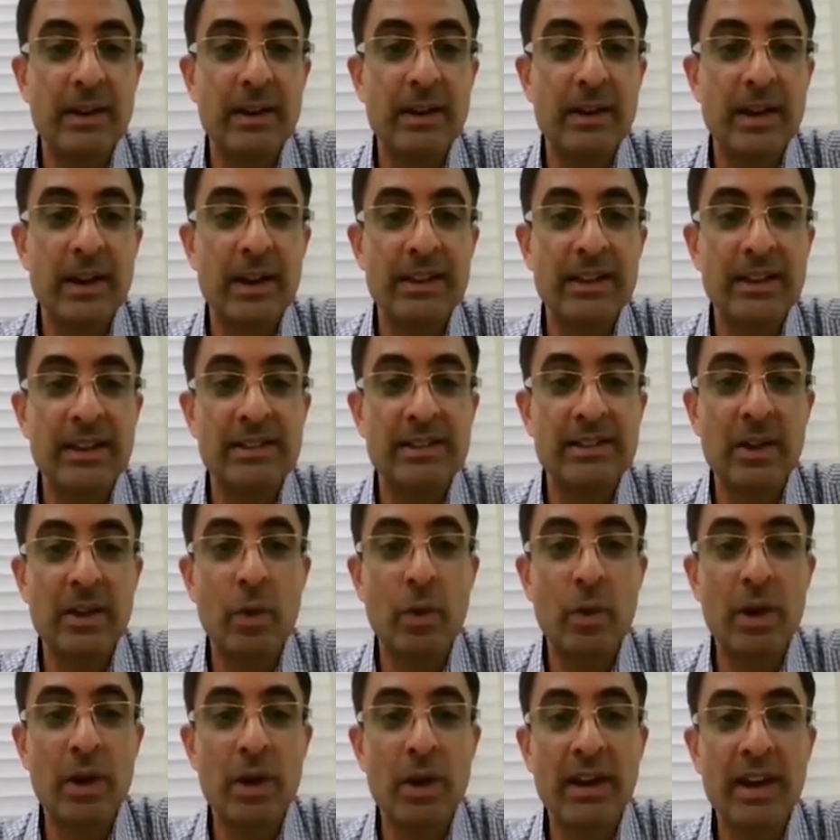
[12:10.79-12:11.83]
there is a
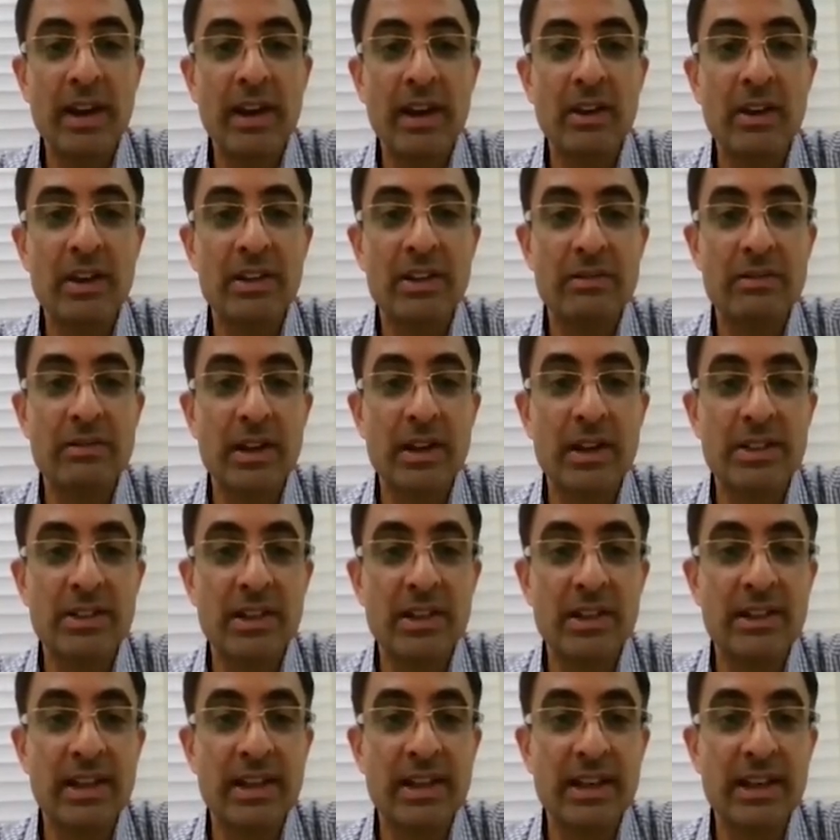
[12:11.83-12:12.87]
quadrangular
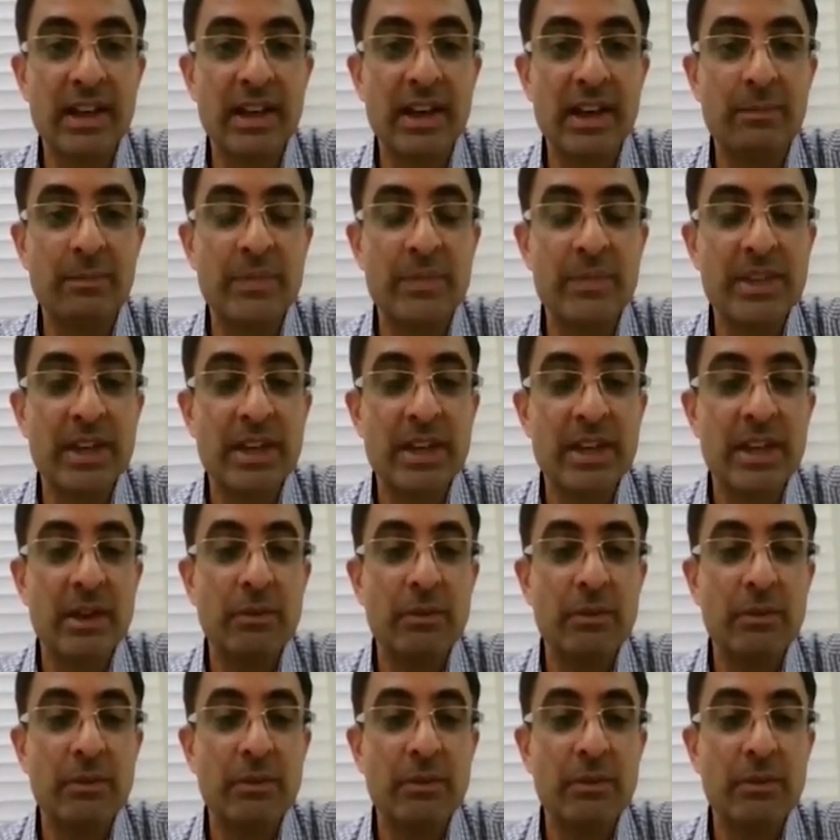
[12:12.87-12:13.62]
structure that comes,